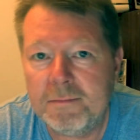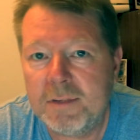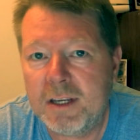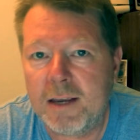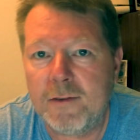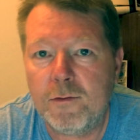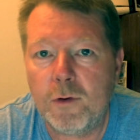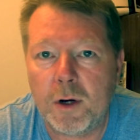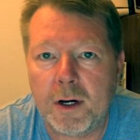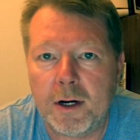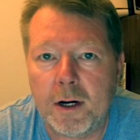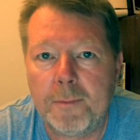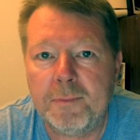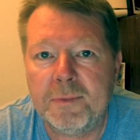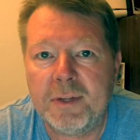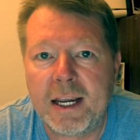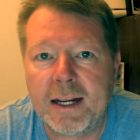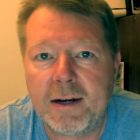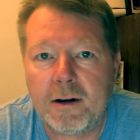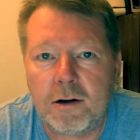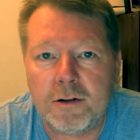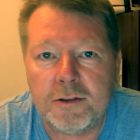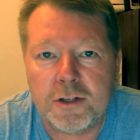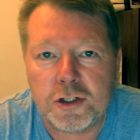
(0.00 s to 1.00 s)
give you an
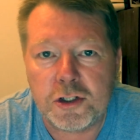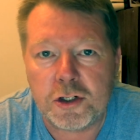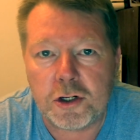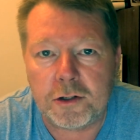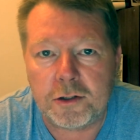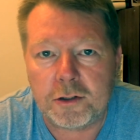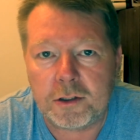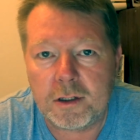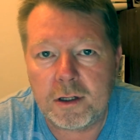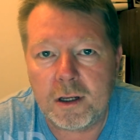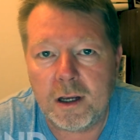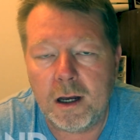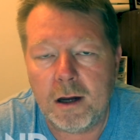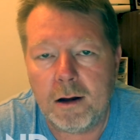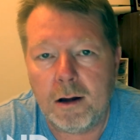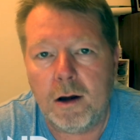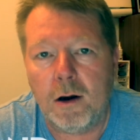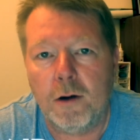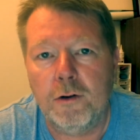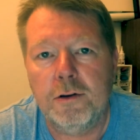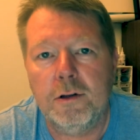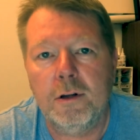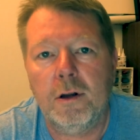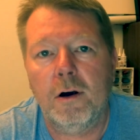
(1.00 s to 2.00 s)
update on the show,
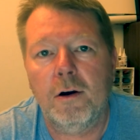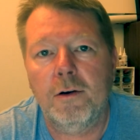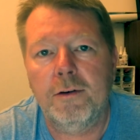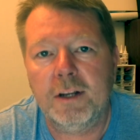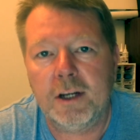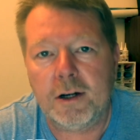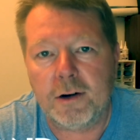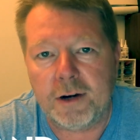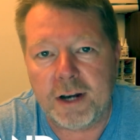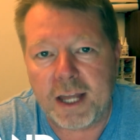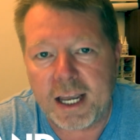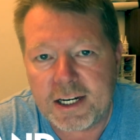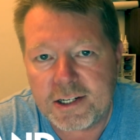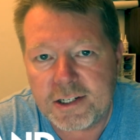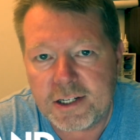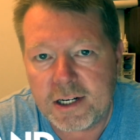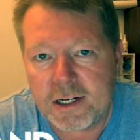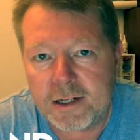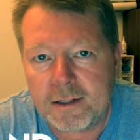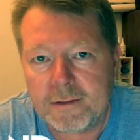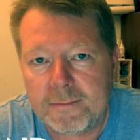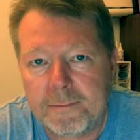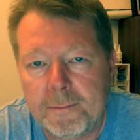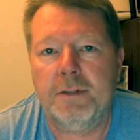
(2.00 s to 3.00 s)
on the
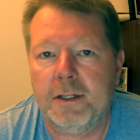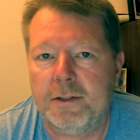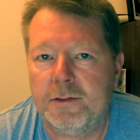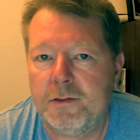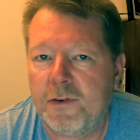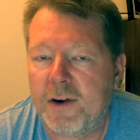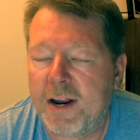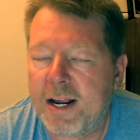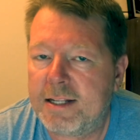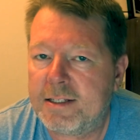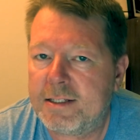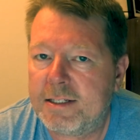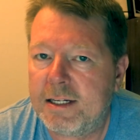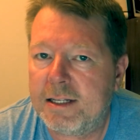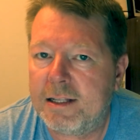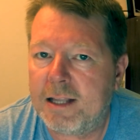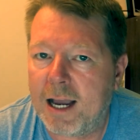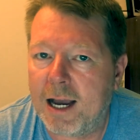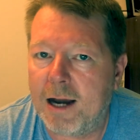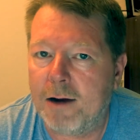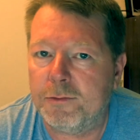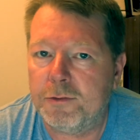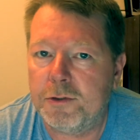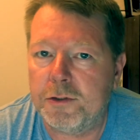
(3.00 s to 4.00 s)
connection, the transit,
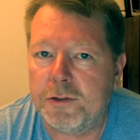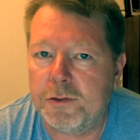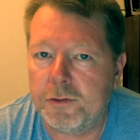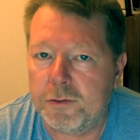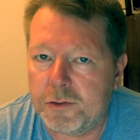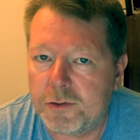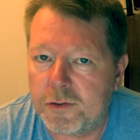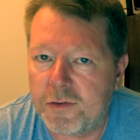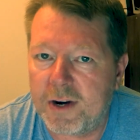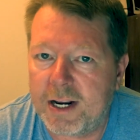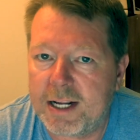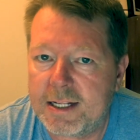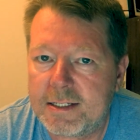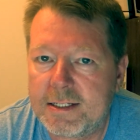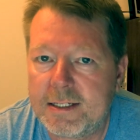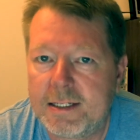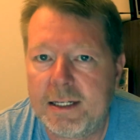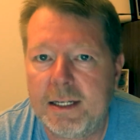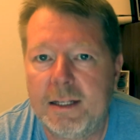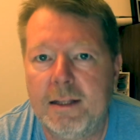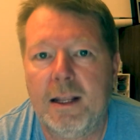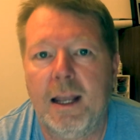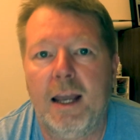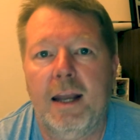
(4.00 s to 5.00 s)
how to do
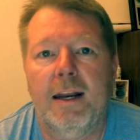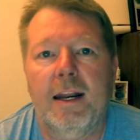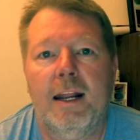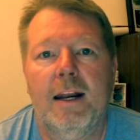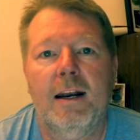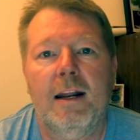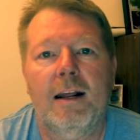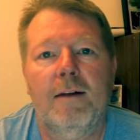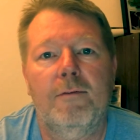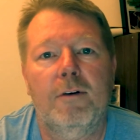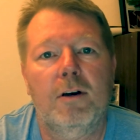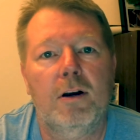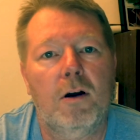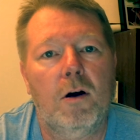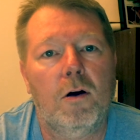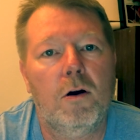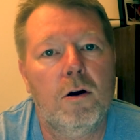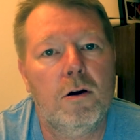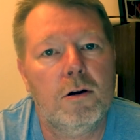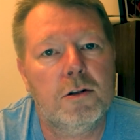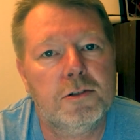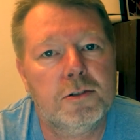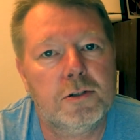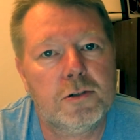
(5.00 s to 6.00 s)
transit, and then I will
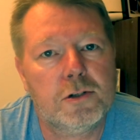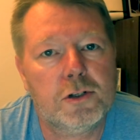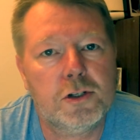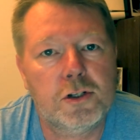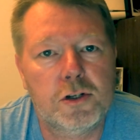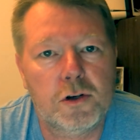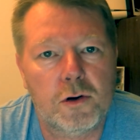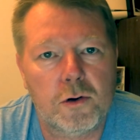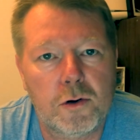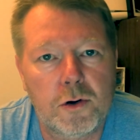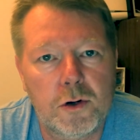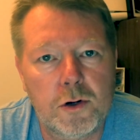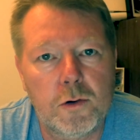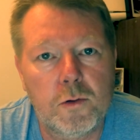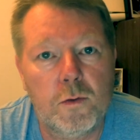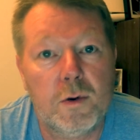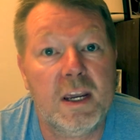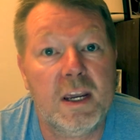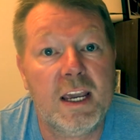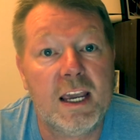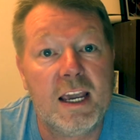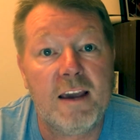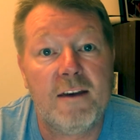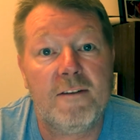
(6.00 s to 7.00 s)
also show
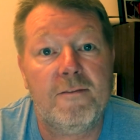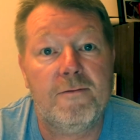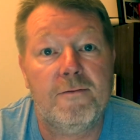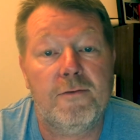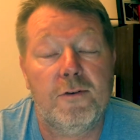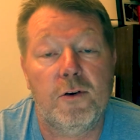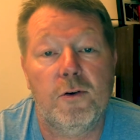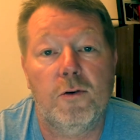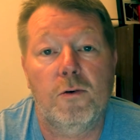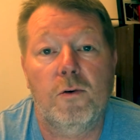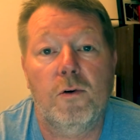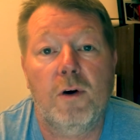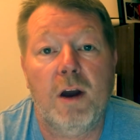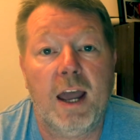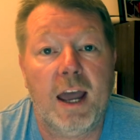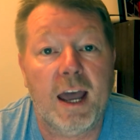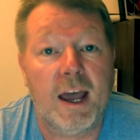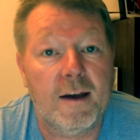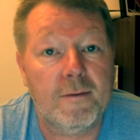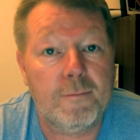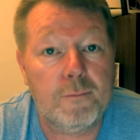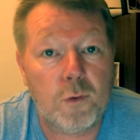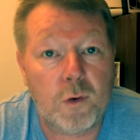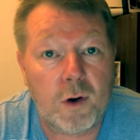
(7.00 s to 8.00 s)
you, if you
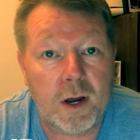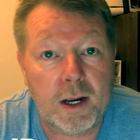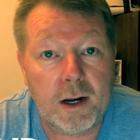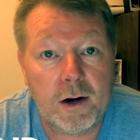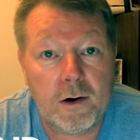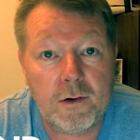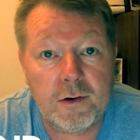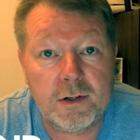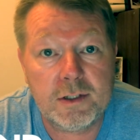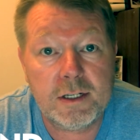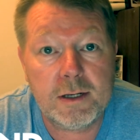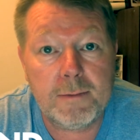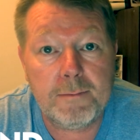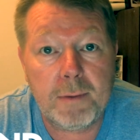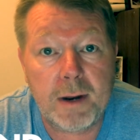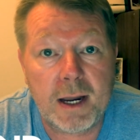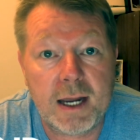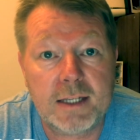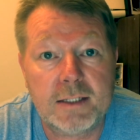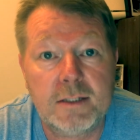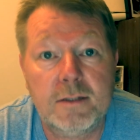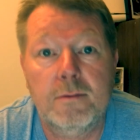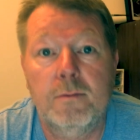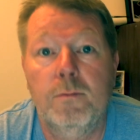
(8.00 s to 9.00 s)
have priority
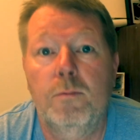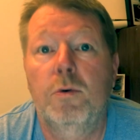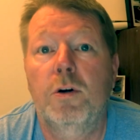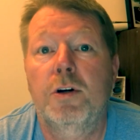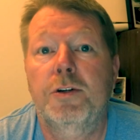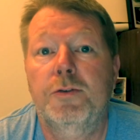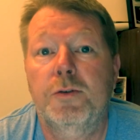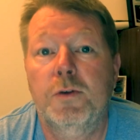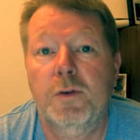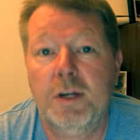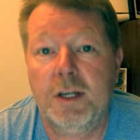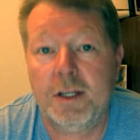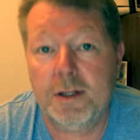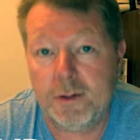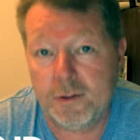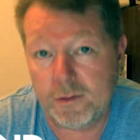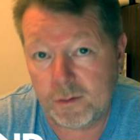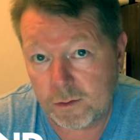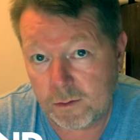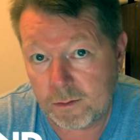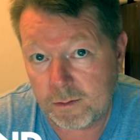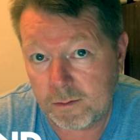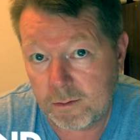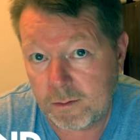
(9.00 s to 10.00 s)
pass, what you can
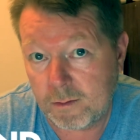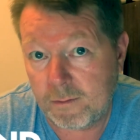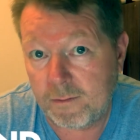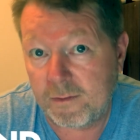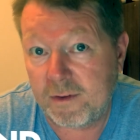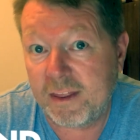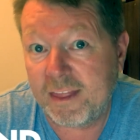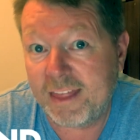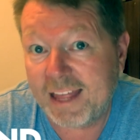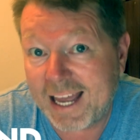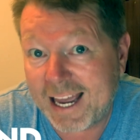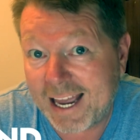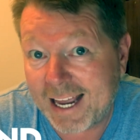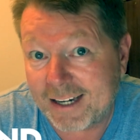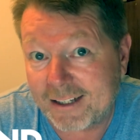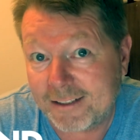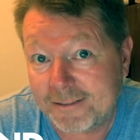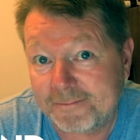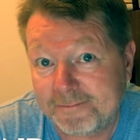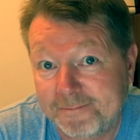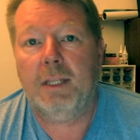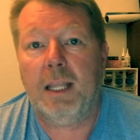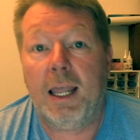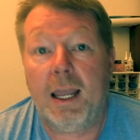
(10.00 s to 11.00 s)
do with that.
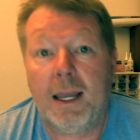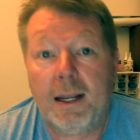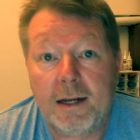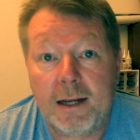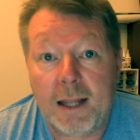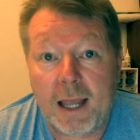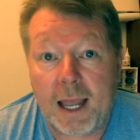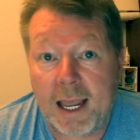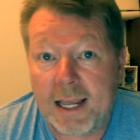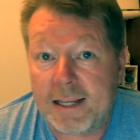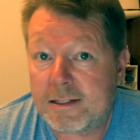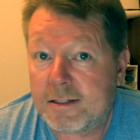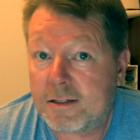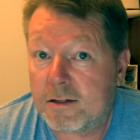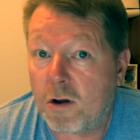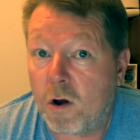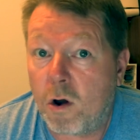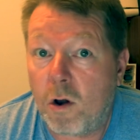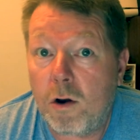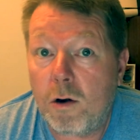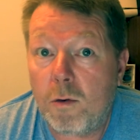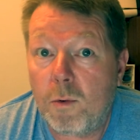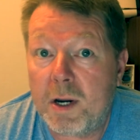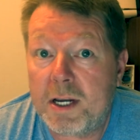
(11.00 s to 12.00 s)
And as
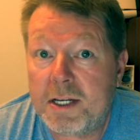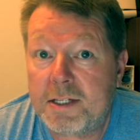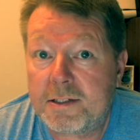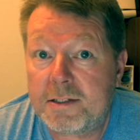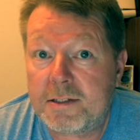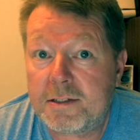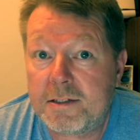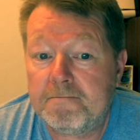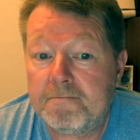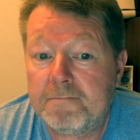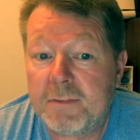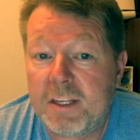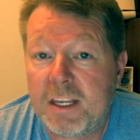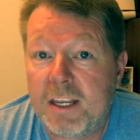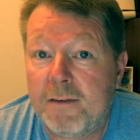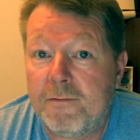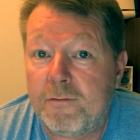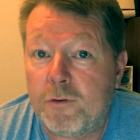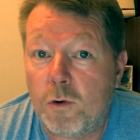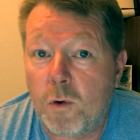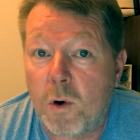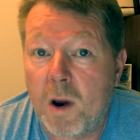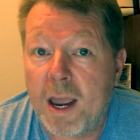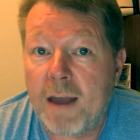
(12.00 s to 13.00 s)
always,
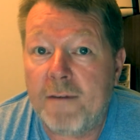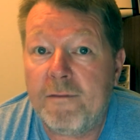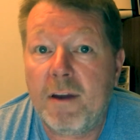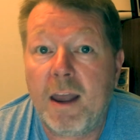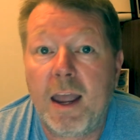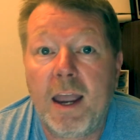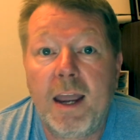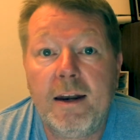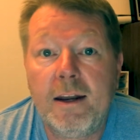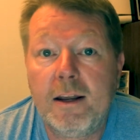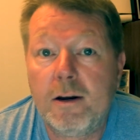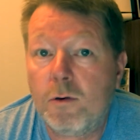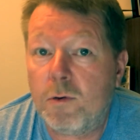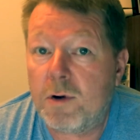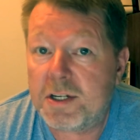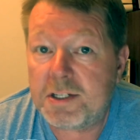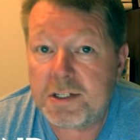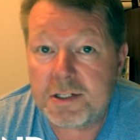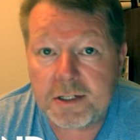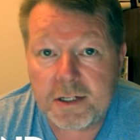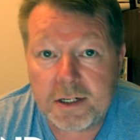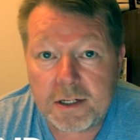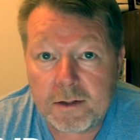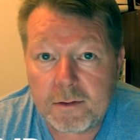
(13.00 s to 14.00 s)
if you have any
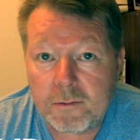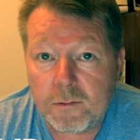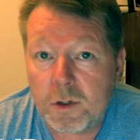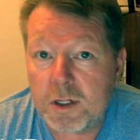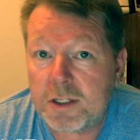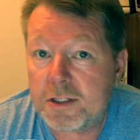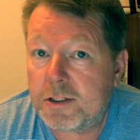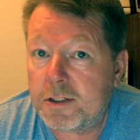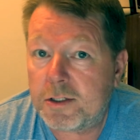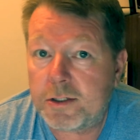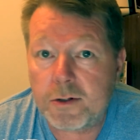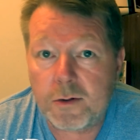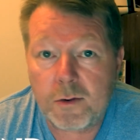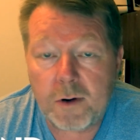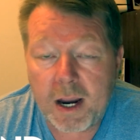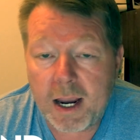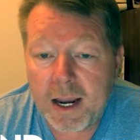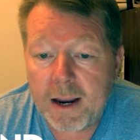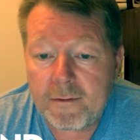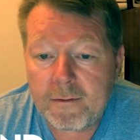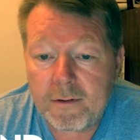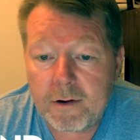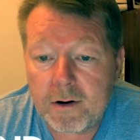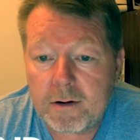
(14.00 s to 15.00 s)
question
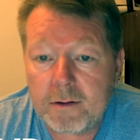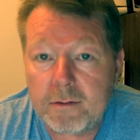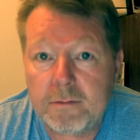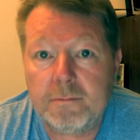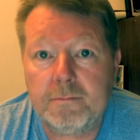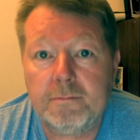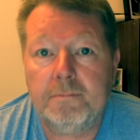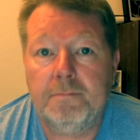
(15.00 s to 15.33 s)
whatsoever,